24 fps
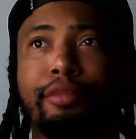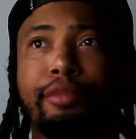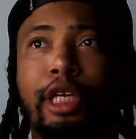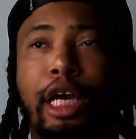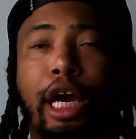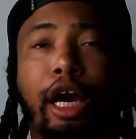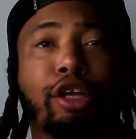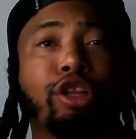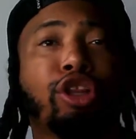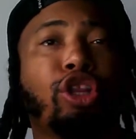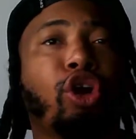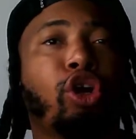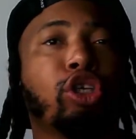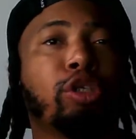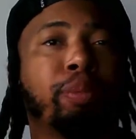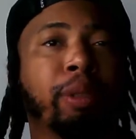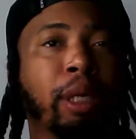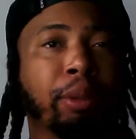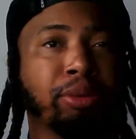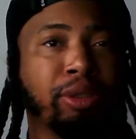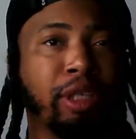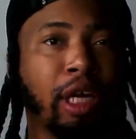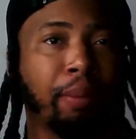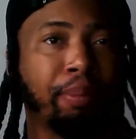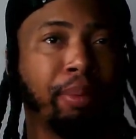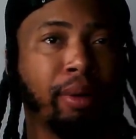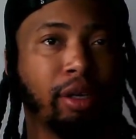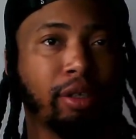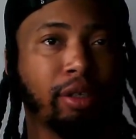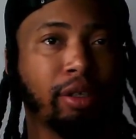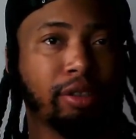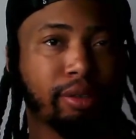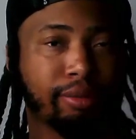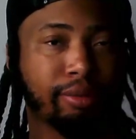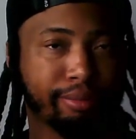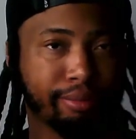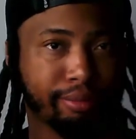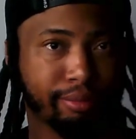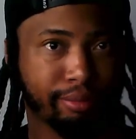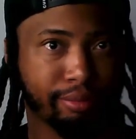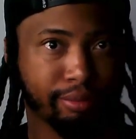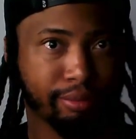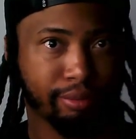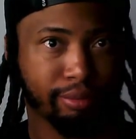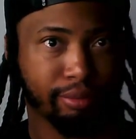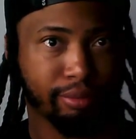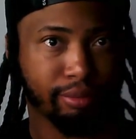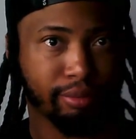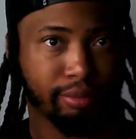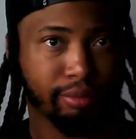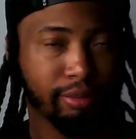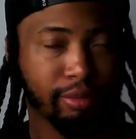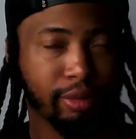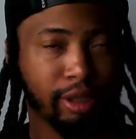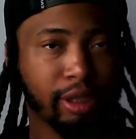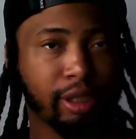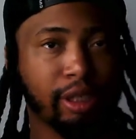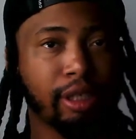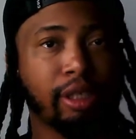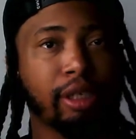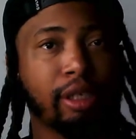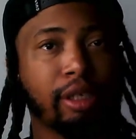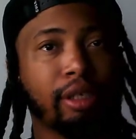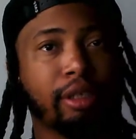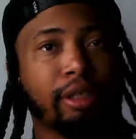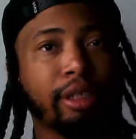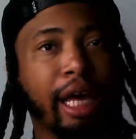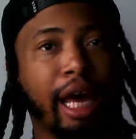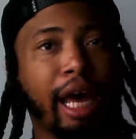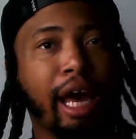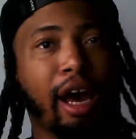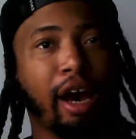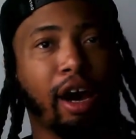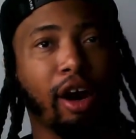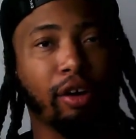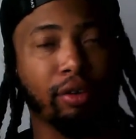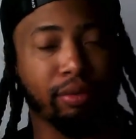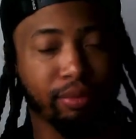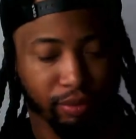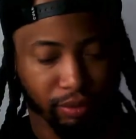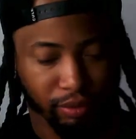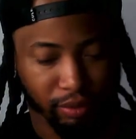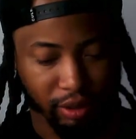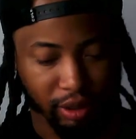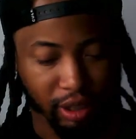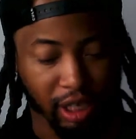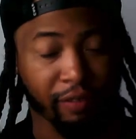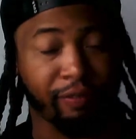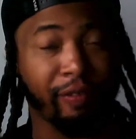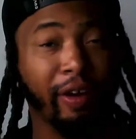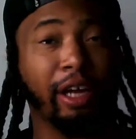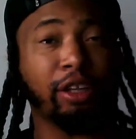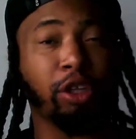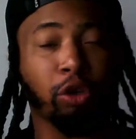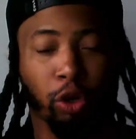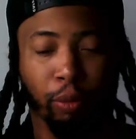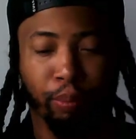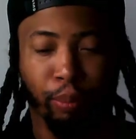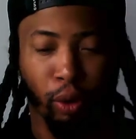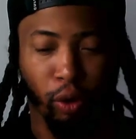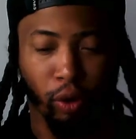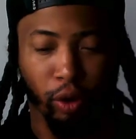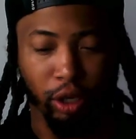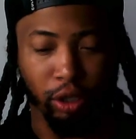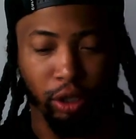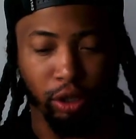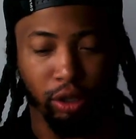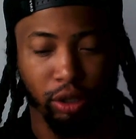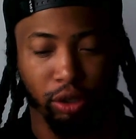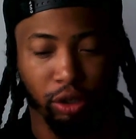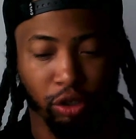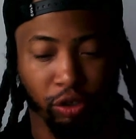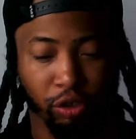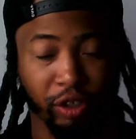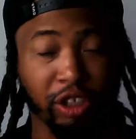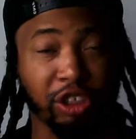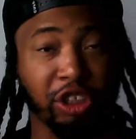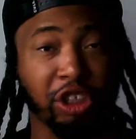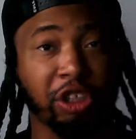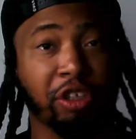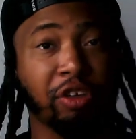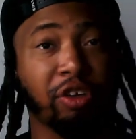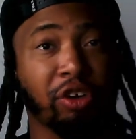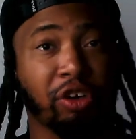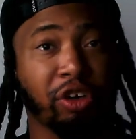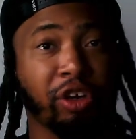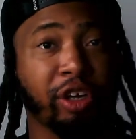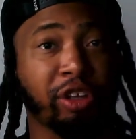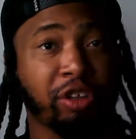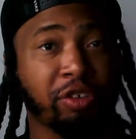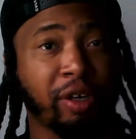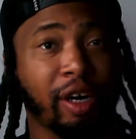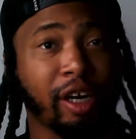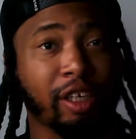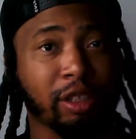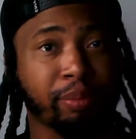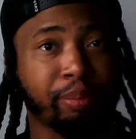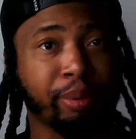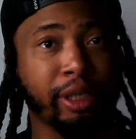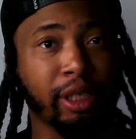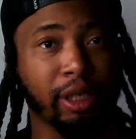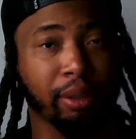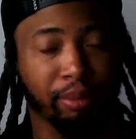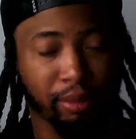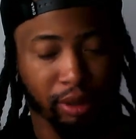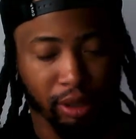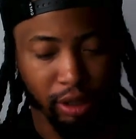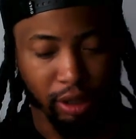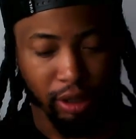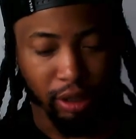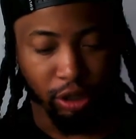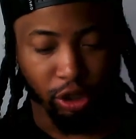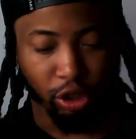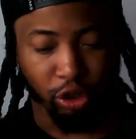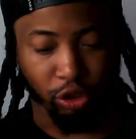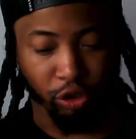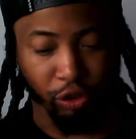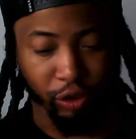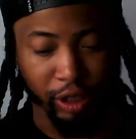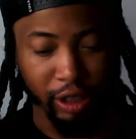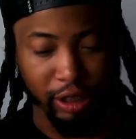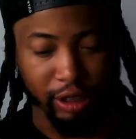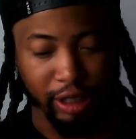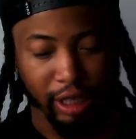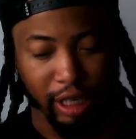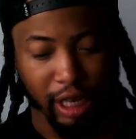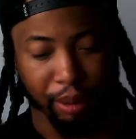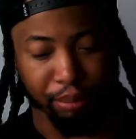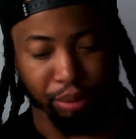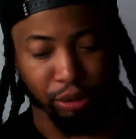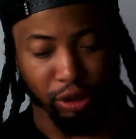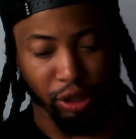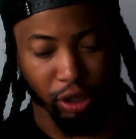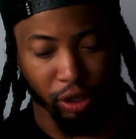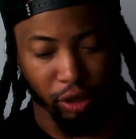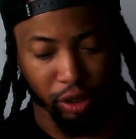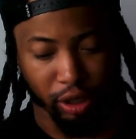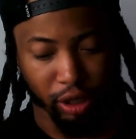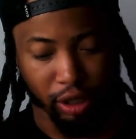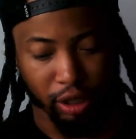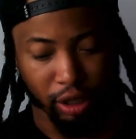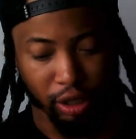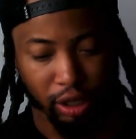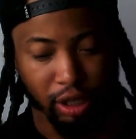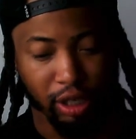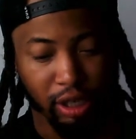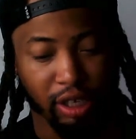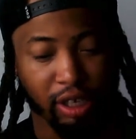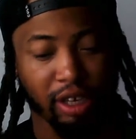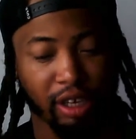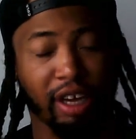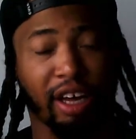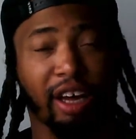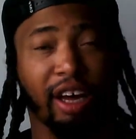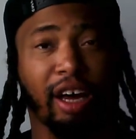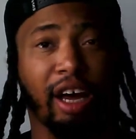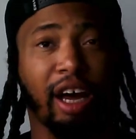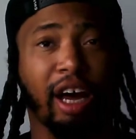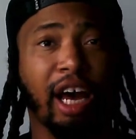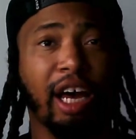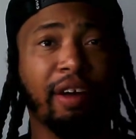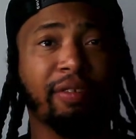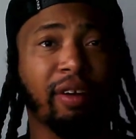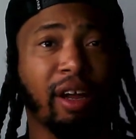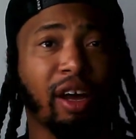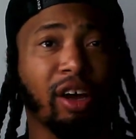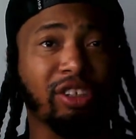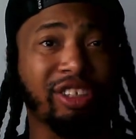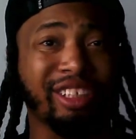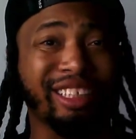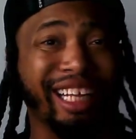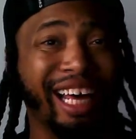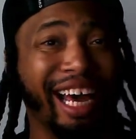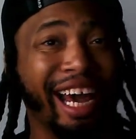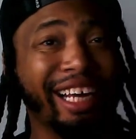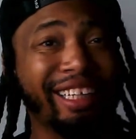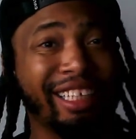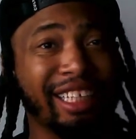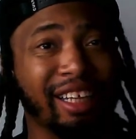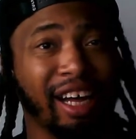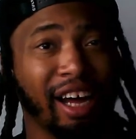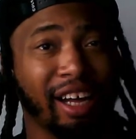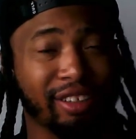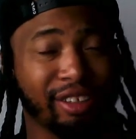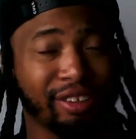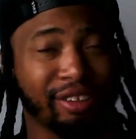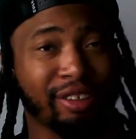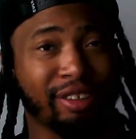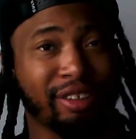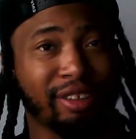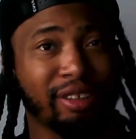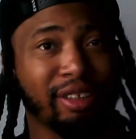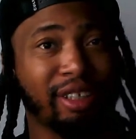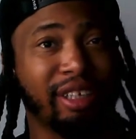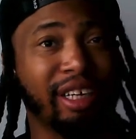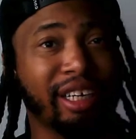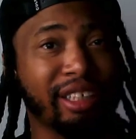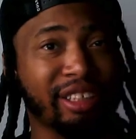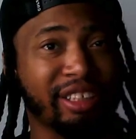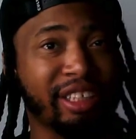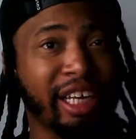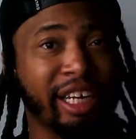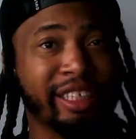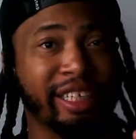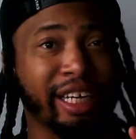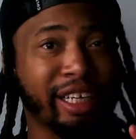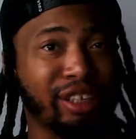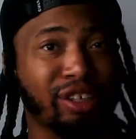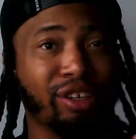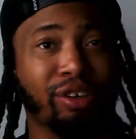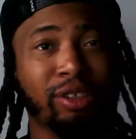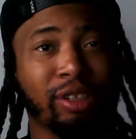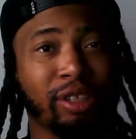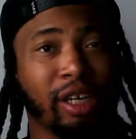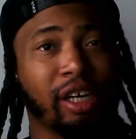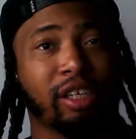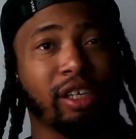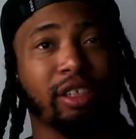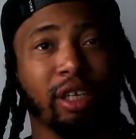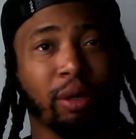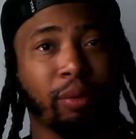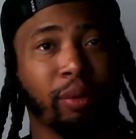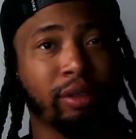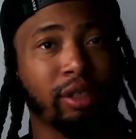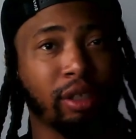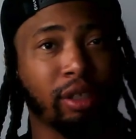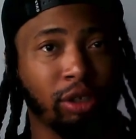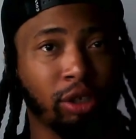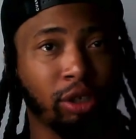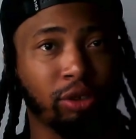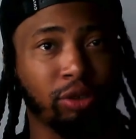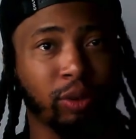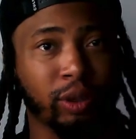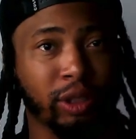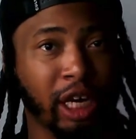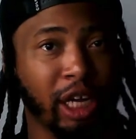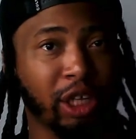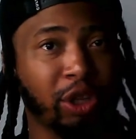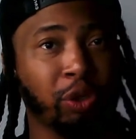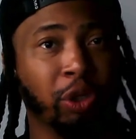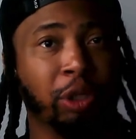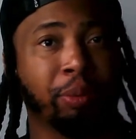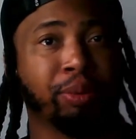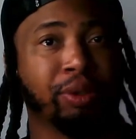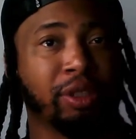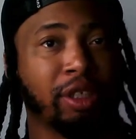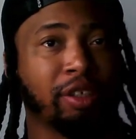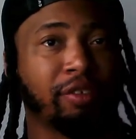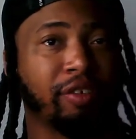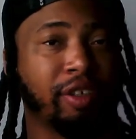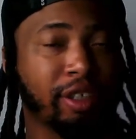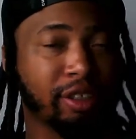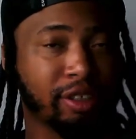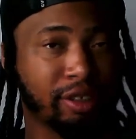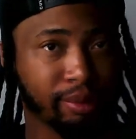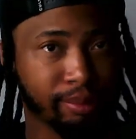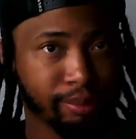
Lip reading: 30 pip stop loss. Now, if I do a 0.30 again, $3 a pip, 3 times 30, I've lost $90 instead of that $30 I want to lose with that 3% risk.